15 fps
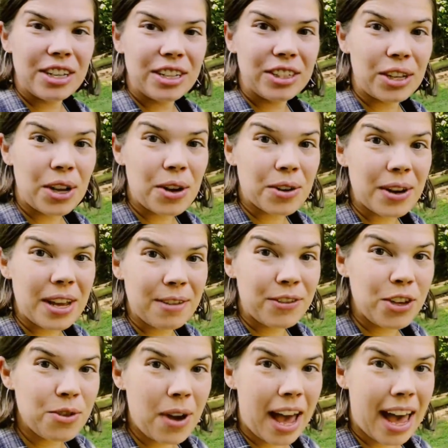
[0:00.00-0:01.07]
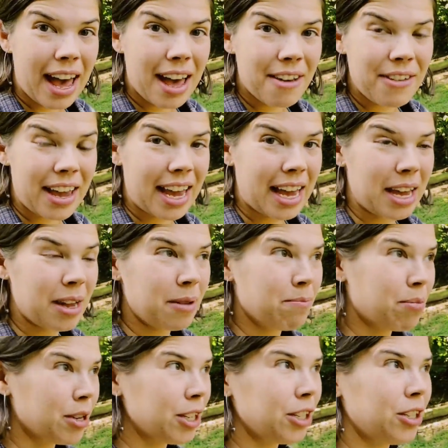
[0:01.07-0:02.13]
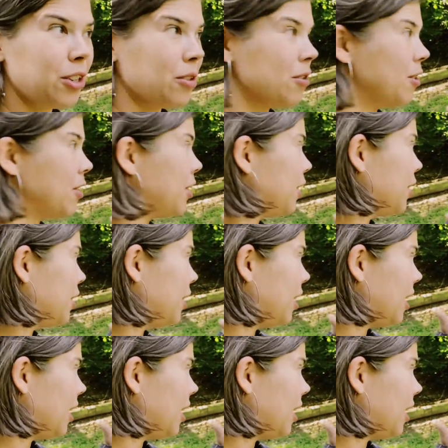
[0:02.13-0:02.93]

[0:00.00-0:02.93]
So if you have a bush or